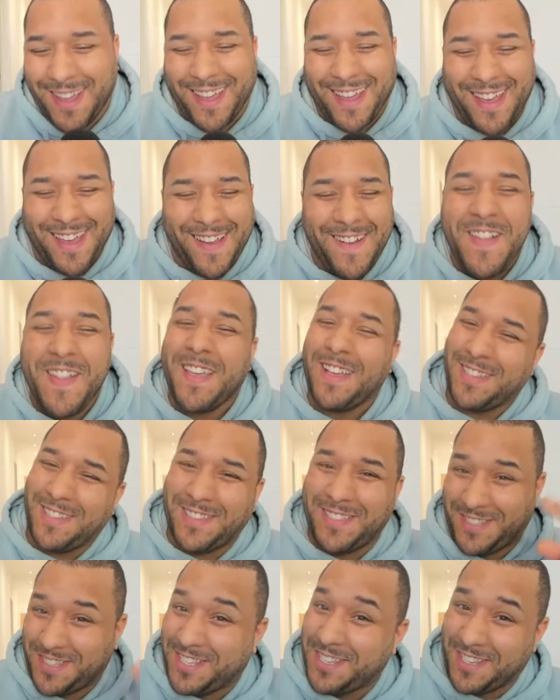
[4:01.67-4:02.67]
to,
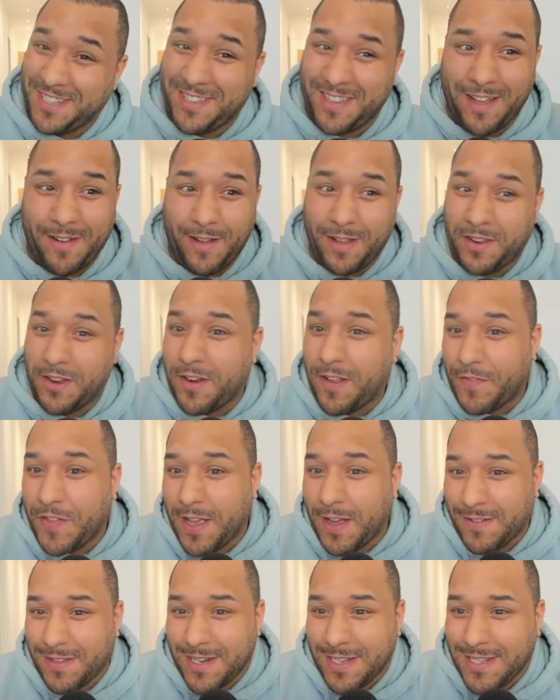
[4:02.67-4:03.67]
I don't know if
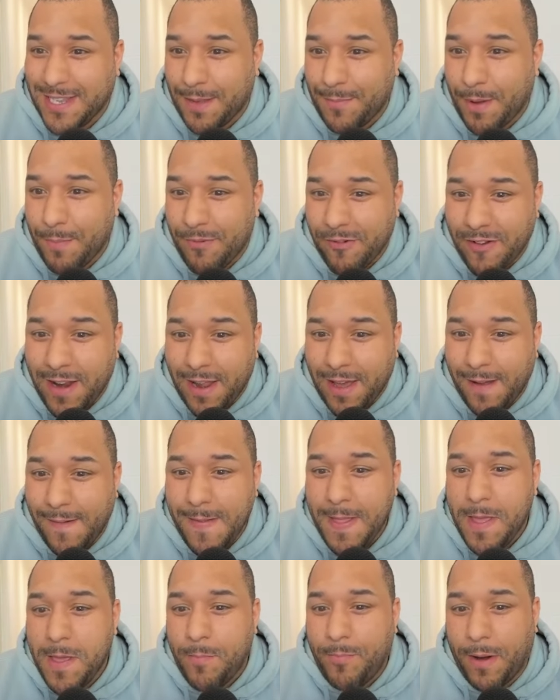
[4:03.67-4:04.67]
they're under the same umbrella,
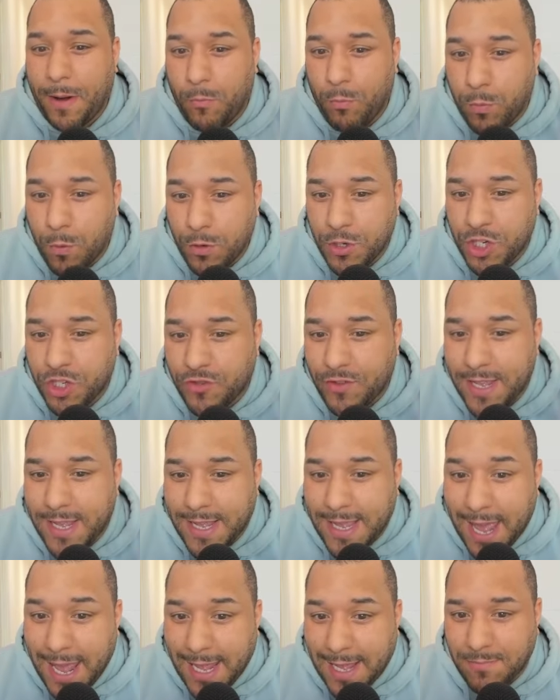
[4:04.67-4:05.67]
but Wall Street
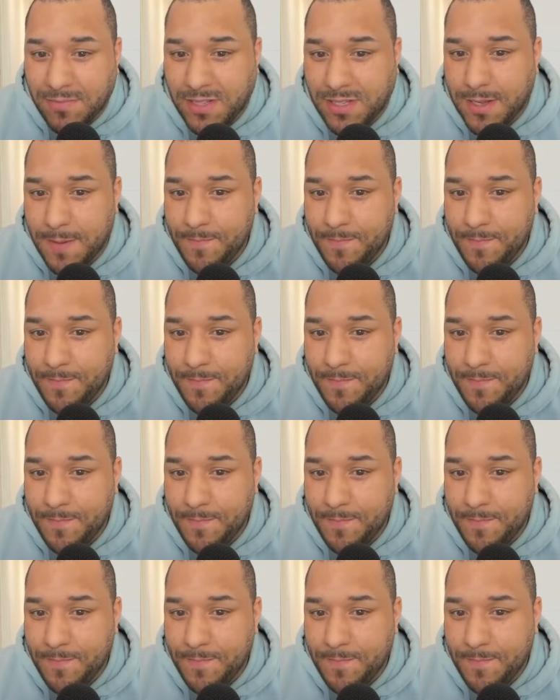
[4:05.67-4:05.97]
games